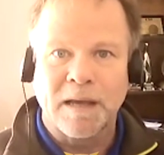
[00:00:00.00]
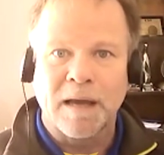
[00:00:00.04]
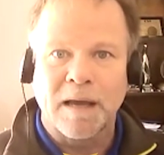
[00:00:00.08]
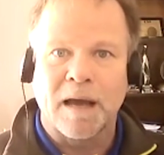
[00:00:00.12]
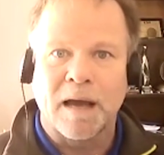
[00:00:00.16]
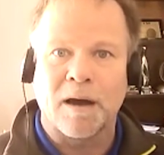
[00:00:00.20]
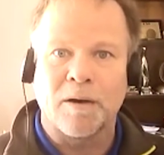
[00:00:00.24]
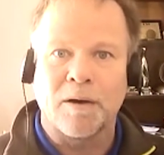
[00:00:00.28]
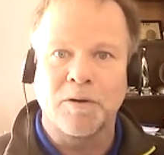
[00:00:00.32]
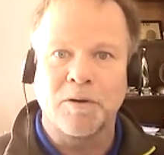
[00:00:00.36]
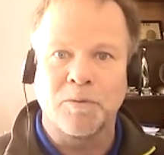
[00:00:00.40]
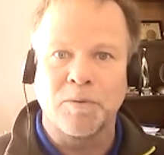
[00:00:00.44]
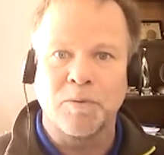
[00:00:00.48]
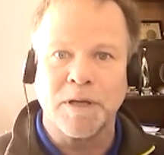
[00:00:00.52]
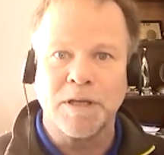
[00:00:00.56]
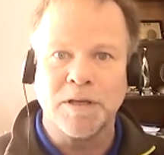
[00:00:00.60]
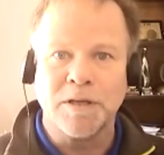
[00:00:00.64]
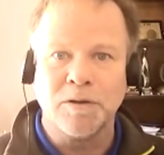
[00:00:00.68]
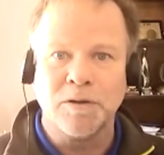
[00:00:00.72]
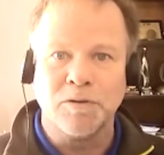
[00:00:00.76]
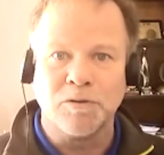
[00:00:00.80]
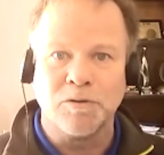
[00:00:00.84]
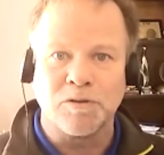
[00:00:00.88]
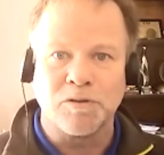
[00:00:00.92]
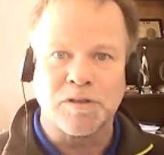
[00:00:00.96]
How do we
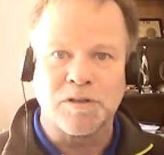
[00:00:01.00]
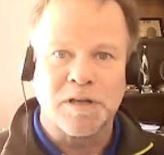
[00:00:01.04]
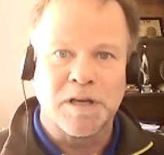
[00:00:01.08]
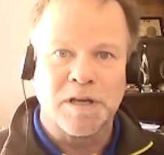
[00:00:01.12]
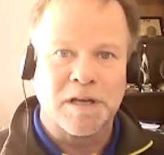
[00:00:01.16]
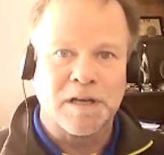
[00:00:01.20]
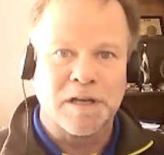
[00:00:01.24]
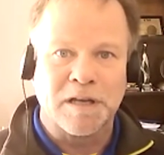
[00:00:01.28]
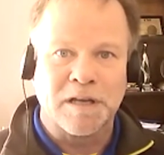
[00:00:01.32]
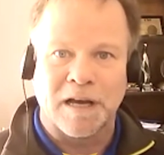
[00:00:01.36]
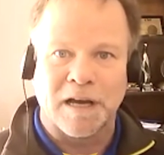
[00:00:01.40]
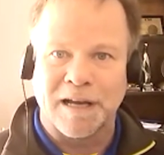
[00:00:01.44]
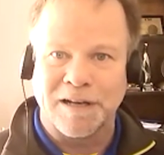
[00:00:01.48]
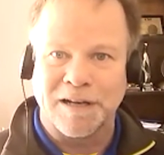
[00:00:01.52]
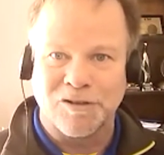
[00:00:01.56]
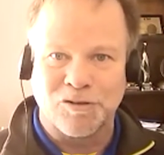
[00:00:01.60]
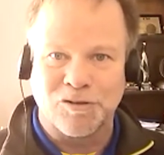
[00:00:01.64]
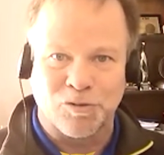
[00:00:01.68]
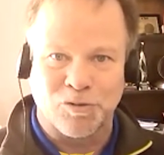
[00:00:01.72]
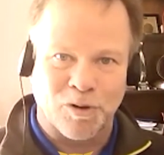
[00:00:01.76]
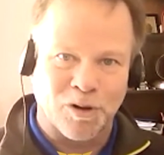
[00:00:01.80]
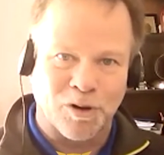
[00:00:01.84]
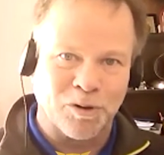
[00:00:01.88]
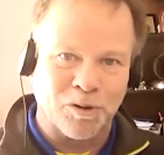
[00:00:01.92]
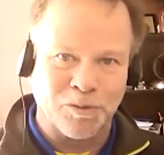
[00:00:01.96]
use uh,
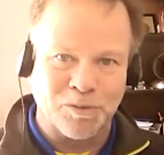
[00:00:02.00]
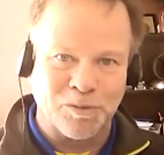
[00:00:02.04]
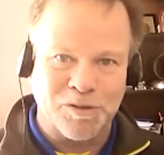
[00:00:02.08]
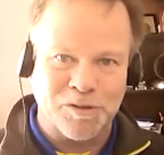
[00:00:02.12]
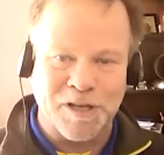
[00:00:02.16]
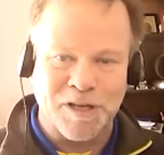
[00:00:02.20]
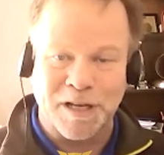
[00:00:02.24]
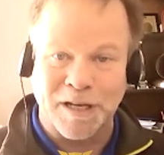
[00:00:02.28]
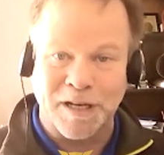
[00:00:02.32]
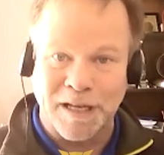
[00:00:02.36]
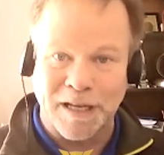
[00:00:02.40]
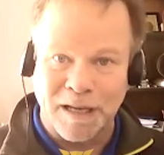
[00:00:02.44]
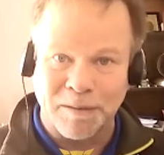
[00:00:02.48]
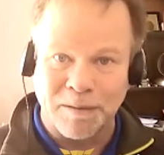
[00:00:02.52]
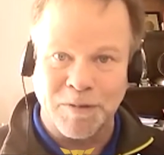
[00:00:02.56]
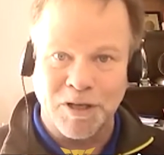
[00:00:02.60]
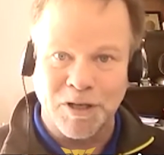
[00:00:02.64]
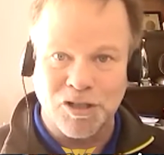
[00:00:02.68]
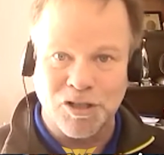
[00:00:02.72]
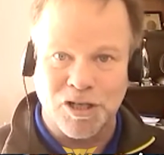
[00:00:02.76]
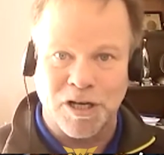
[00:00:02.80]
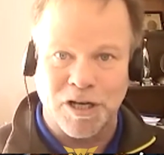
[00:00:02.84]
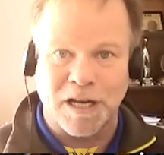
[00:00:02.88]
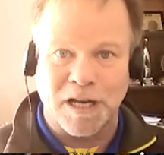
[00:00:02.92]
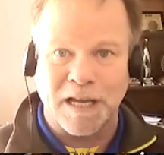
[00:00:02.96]
drones and
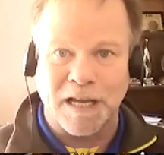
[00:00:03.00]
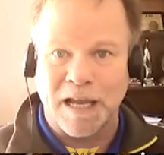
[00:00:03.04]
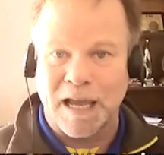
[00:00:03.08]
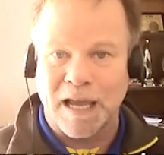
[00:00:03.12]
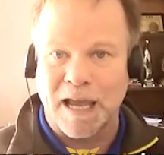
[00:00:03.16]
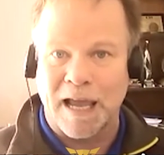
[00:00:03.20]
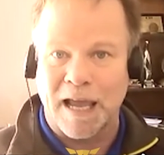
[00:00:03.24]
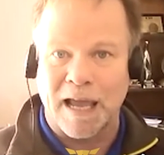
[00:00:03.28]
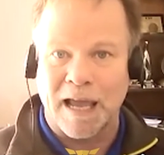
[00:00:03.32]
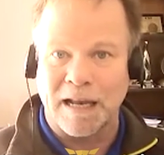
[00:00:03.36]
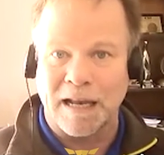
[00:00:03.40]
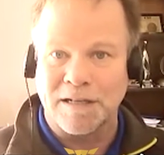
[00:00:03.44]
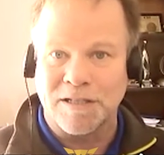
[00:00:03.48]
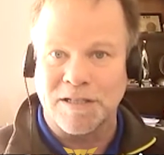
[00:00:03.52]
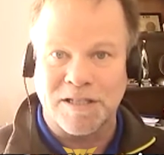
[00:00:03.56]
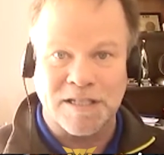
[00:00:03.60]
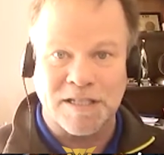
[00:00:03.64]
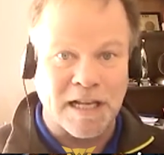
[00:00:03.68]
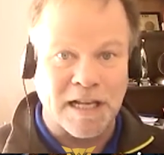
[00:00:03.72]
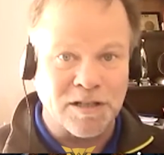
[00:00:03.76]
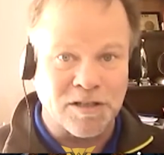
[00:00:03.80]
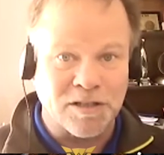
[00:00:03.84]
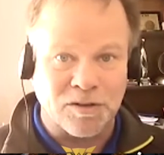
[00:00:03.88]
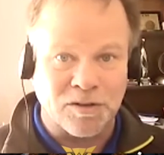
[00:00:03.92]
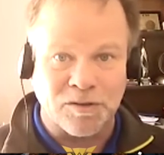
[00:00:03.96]
imaging and
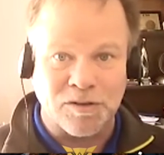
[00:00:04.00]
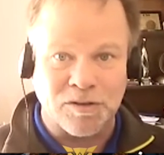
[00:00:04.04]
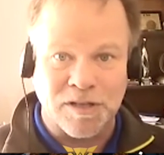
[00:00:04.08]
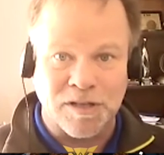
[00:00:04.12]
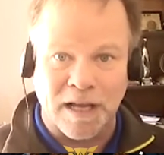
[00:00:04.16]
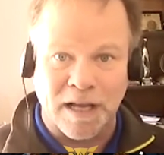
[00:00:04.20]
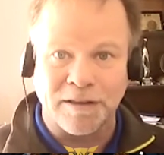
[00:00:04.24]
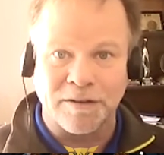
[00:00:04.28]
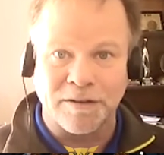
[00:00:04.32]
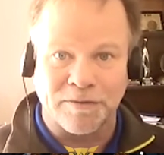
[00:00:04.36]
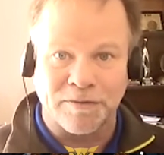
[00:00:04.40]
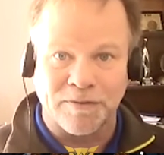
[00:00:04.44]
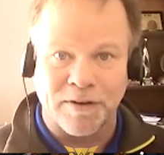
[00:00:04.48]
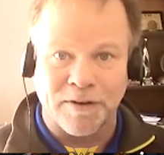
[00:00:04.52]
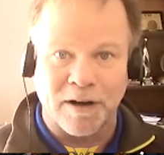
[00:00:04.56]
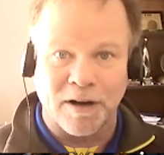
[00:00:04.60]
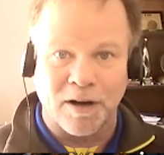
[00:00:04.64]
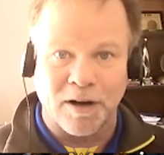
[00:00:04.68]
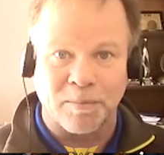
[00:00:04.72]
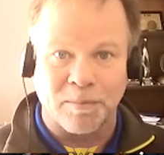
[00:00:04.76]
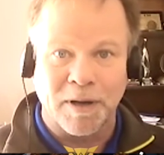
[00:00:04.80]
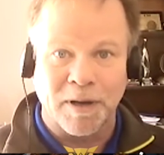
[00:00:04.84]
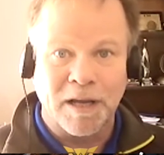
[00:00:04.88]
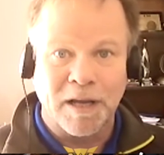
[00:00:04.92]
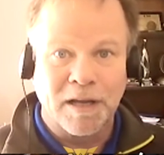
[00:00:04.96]
sensors on the
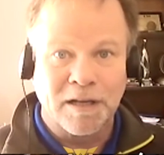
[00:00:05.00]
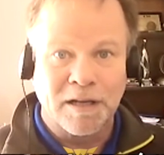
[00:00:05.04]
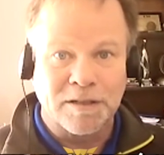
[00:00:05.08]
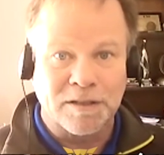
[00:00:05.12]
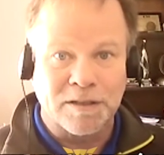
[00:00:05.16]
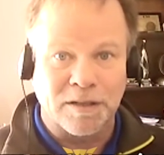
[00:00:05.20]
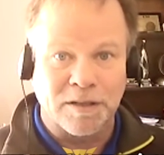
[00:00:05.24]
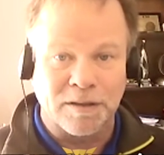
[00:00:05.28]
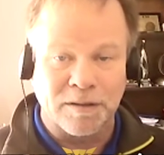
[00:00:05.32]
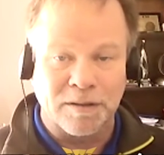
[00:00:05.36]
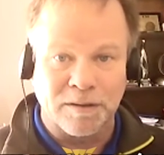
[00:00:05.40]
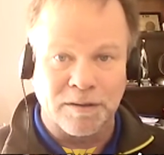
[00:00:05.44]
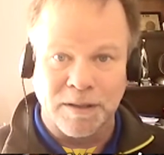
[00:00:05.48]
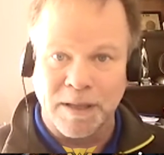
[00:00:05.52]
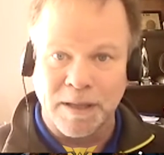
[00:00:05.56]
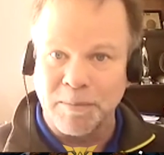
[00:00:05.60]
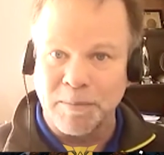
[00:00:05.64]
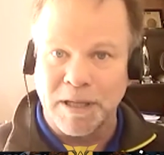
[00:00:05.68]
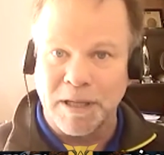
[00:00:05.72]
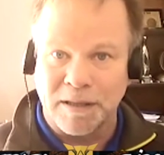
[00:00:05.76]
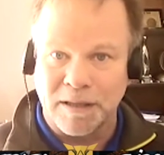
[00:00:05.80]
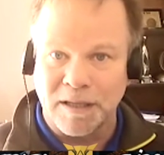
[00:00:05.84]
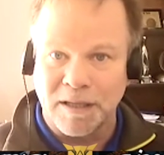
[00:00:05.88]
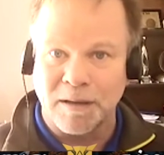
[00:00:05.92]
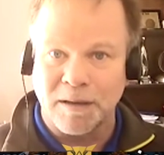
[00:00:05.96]
farm to
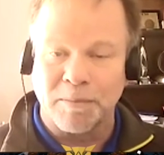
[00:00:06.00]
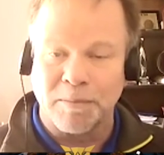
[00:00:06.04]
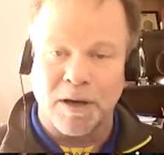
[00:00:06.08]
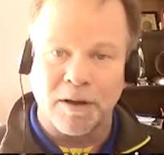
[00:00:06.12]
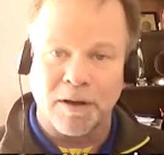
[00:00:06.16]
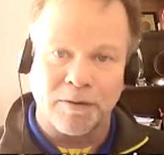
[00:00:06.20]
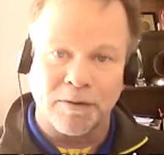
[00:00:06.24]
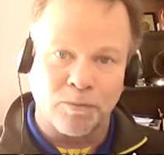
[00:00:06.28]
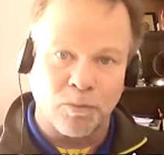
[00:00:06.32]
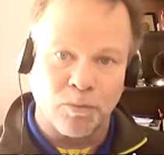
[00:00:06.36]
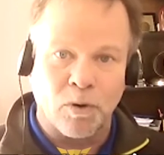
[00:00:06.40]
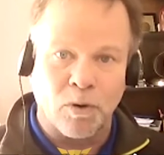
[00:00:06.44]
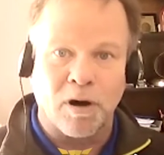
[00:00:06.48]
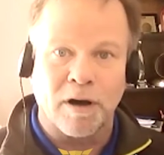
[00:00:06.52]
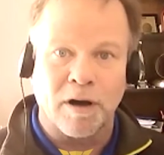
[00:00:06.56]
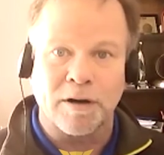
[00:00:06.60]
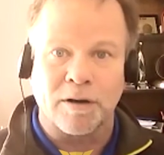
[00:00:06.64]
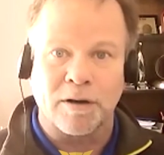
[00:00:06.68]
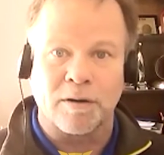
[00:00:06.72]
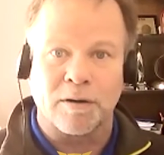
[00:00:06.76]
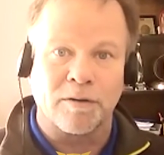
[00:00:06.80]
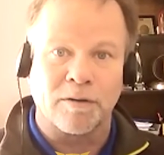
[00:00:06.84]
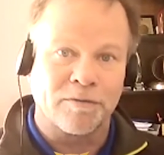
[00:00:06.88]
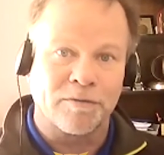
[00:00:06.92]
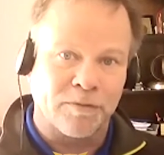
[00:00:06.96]
limit the amount of
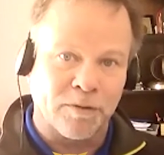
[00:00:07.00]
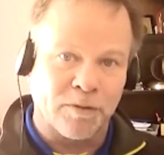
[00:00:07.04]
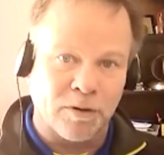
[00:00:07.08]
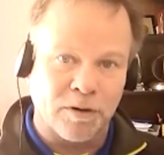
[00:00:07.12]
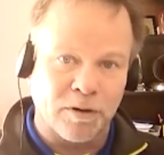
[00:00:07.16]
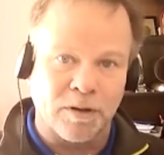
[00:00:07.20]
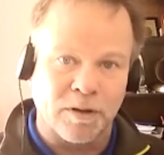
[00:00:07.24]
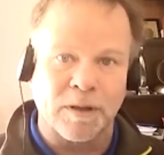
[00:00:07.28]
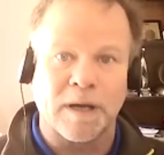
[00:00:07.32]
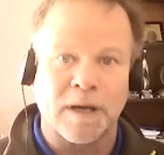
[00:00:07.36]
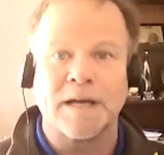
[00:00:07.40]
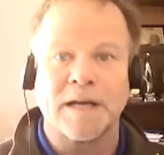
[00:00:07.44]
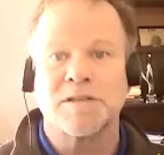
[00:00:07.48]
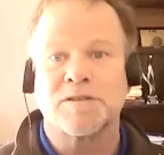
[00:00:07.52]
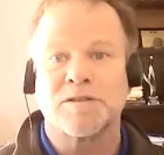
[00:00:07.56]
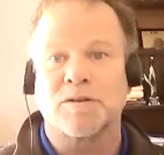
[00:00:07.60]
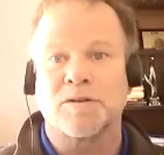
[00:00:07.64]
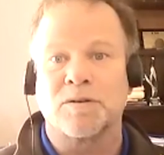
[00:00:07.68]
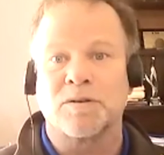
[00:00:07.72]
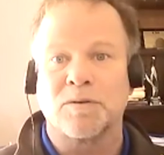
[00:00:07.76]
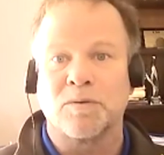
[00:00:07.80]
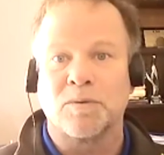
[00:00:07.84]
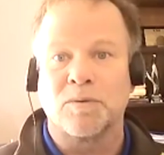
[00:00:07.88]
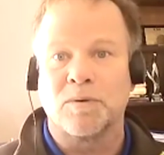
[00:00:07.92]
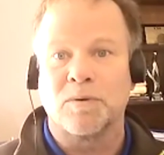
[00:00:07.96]
water or
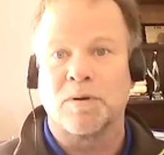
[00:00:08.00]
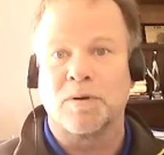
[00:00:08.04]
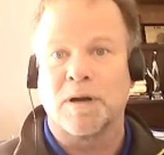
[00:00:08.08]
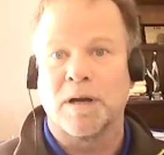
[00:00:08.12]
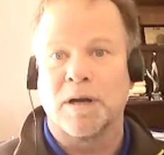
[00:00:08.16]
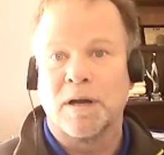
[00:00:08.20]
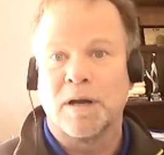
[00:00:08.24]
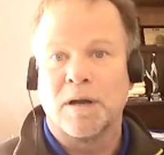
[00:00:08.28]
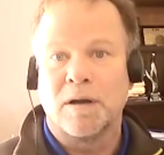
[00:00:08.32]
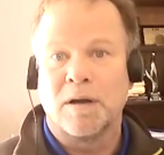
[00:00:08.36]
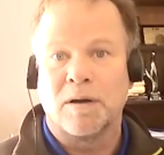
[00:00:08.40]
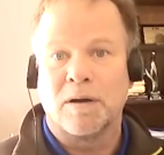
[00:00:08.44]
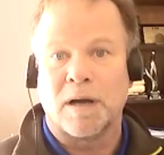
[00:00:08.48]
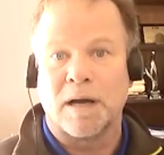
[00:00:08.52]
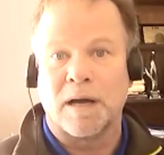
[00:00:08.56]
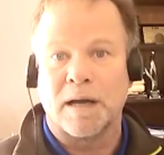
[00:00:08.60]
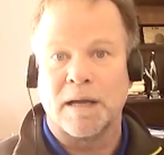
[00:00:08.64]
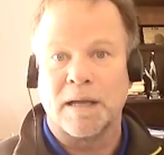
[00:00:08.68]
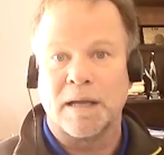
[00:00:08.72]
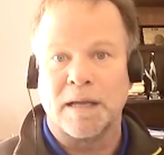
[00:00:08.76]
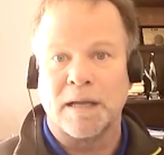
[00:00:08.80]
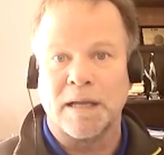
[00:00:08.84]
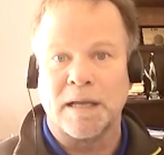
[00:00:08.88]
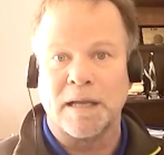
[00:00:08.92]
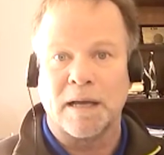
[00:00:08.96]
fertilizer or uh,